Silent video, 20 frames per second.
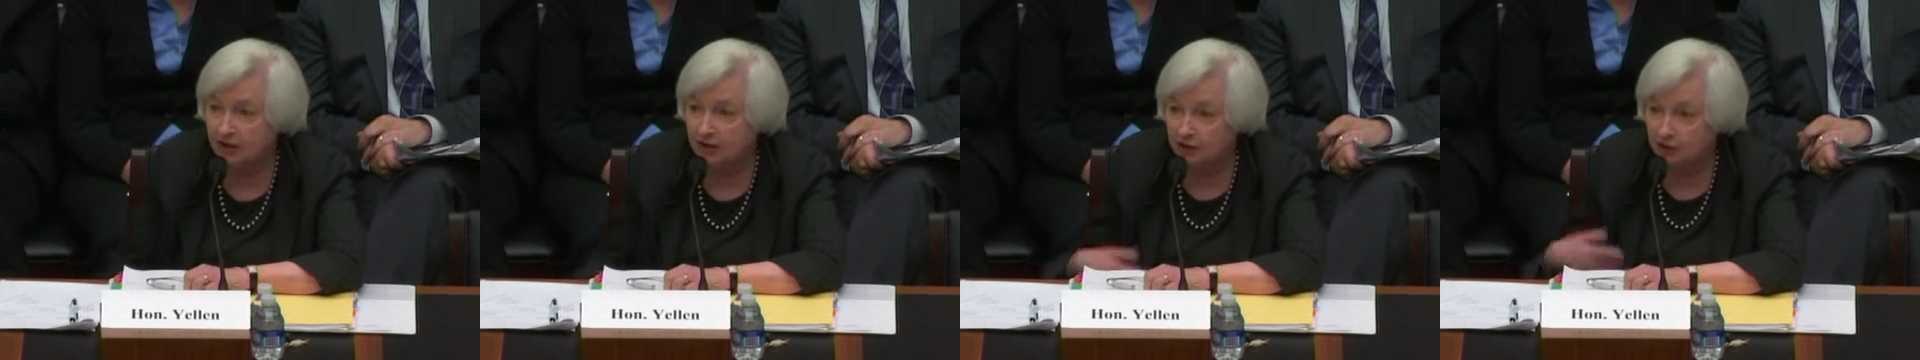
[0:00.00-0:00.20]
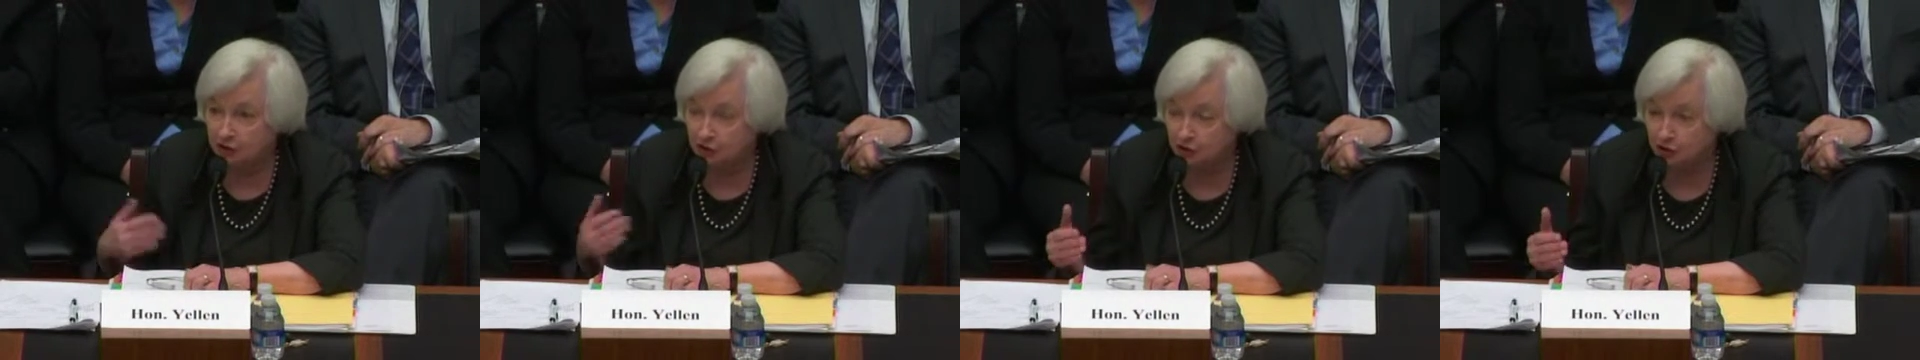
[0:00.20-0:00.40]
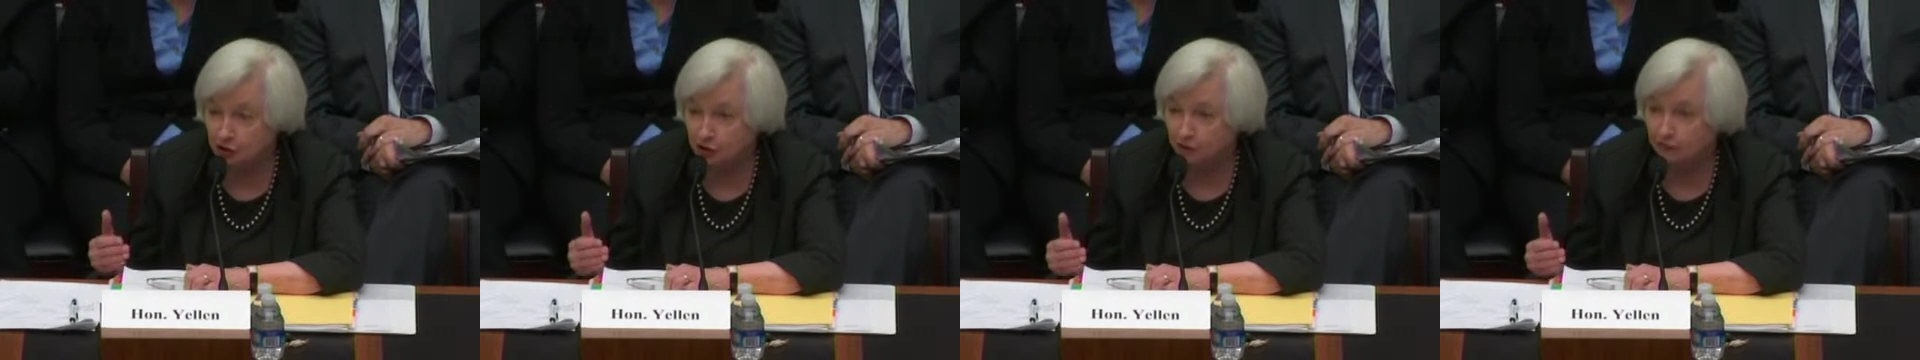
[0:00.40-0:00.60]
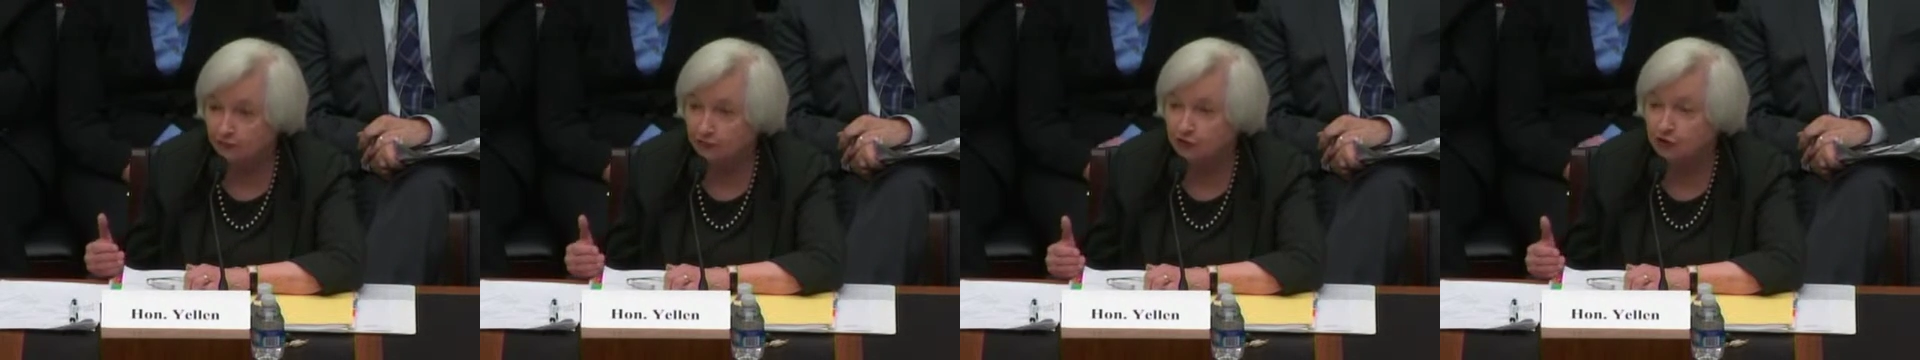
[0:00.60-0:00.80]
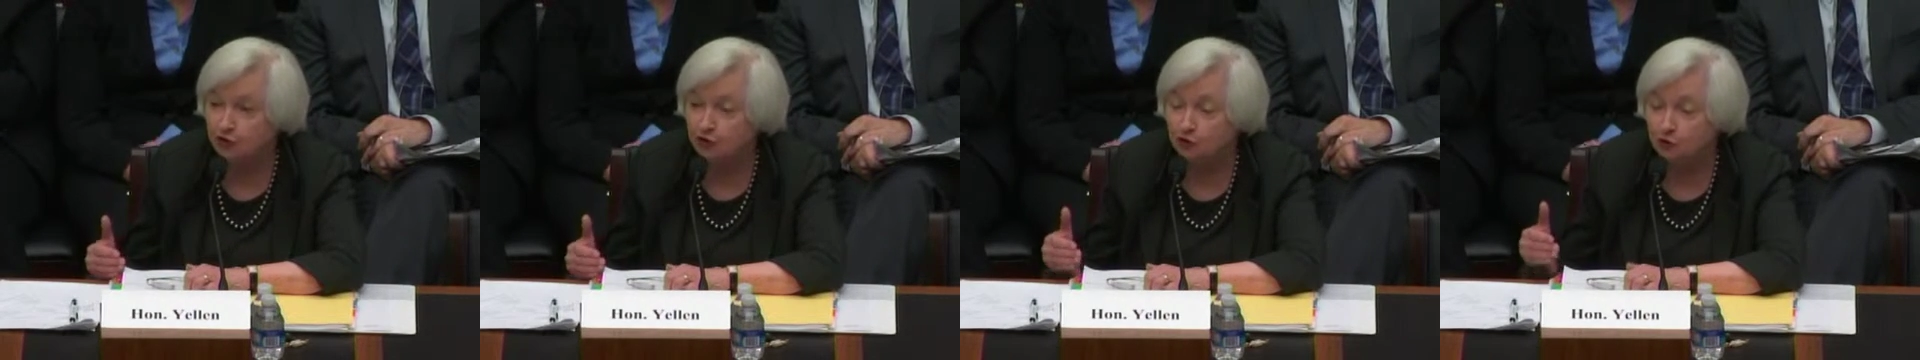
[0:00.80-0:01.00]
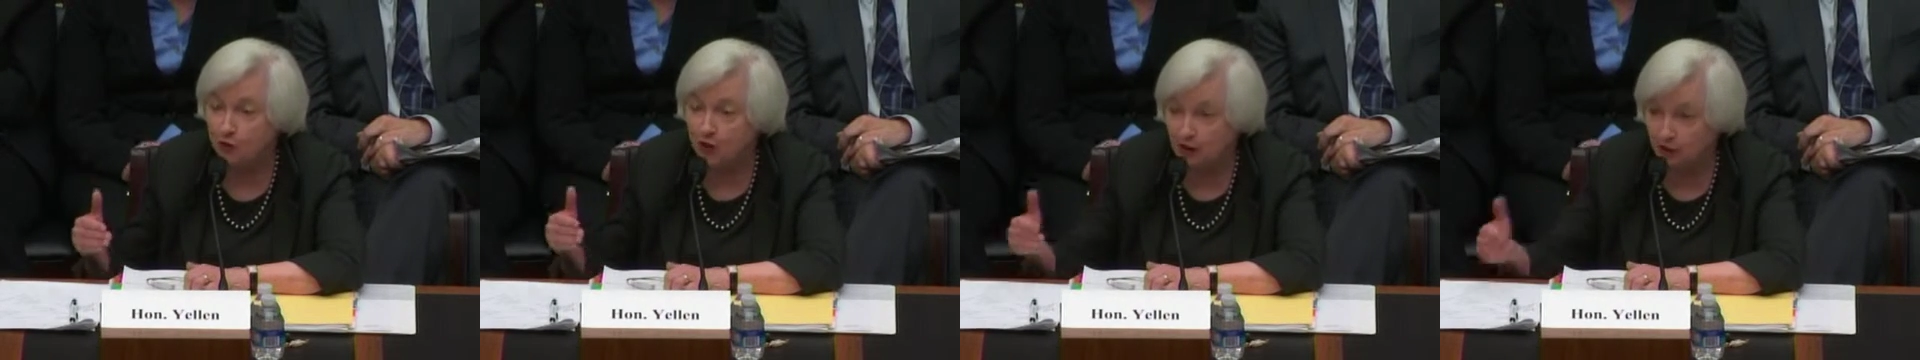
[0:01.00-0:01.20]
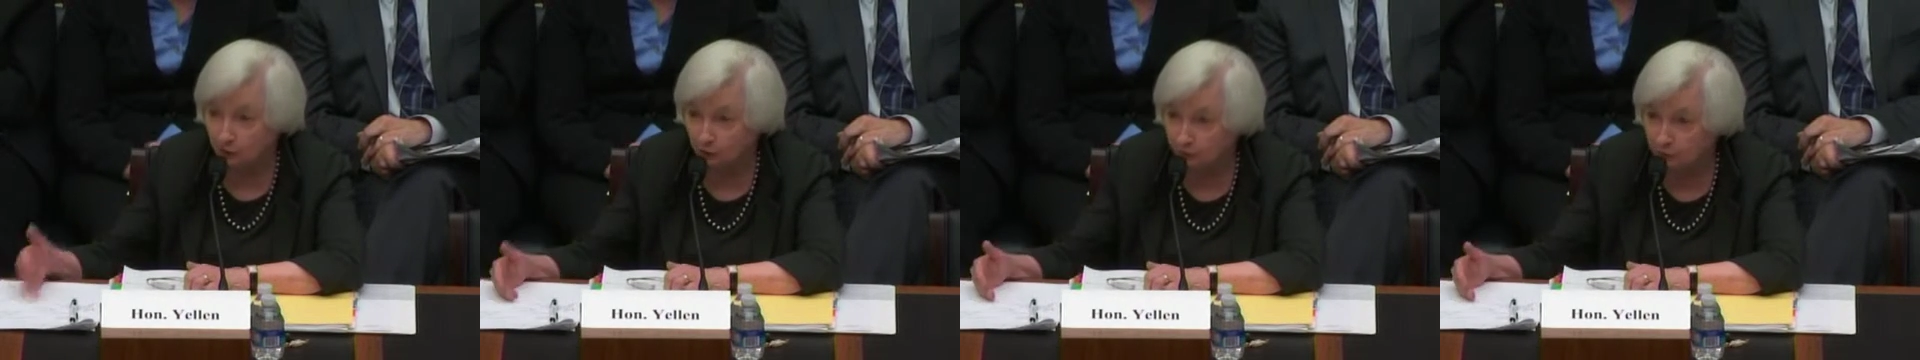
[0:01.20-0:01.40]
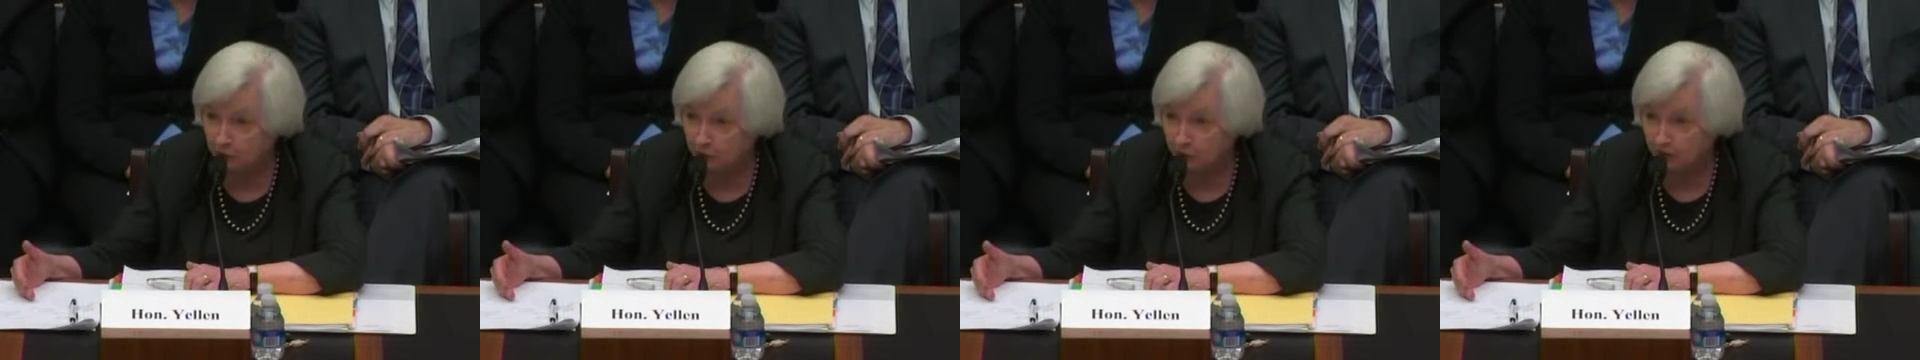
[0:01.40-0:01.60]
served to
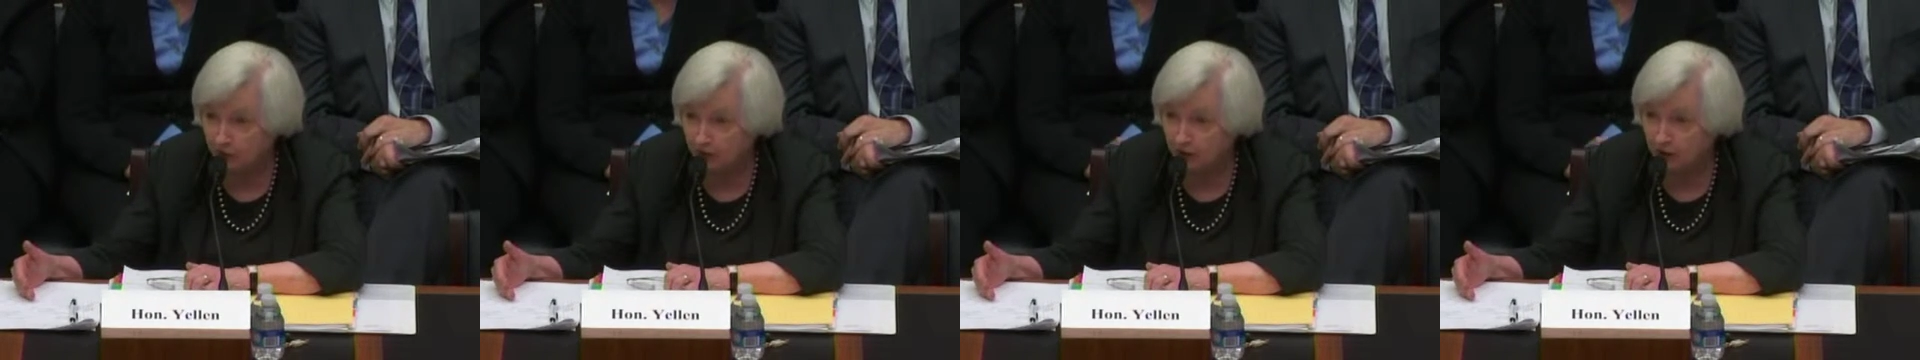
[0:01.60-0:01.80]
help our